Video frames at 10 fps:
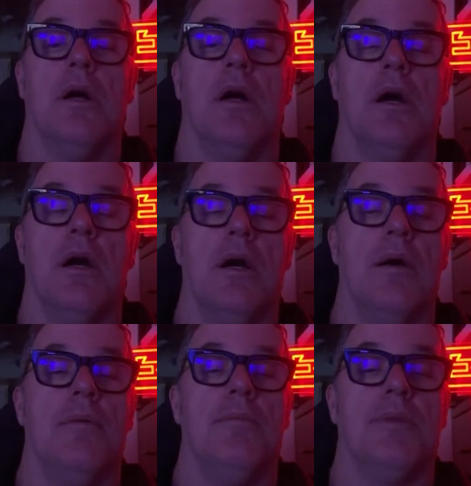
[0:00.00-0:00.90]

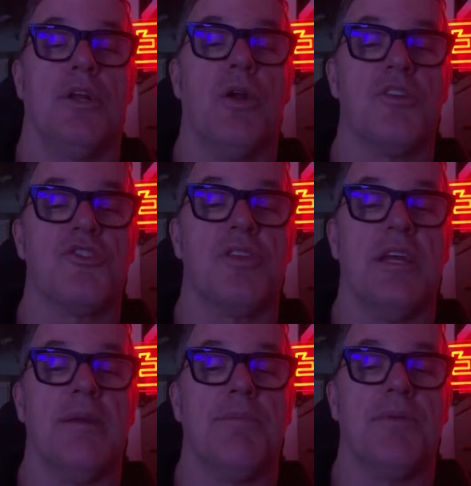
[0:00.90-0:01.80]
But go to
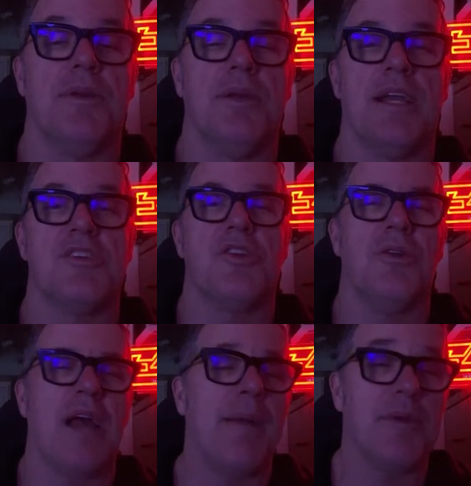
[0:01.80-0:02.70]
sleep, you guys.
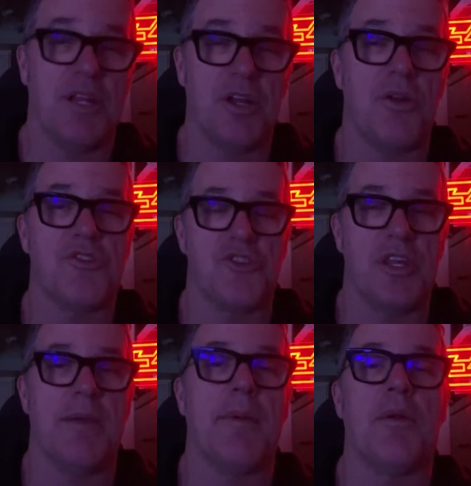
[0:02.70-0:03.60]
I'm going to go to
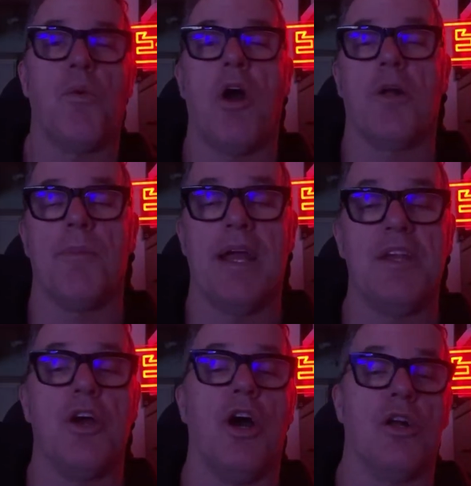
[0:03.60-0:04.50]
sleep. I'm going to walk my
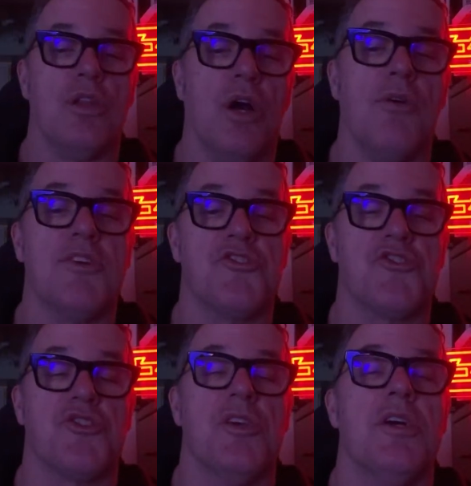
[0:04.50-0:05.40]
dog, Lois,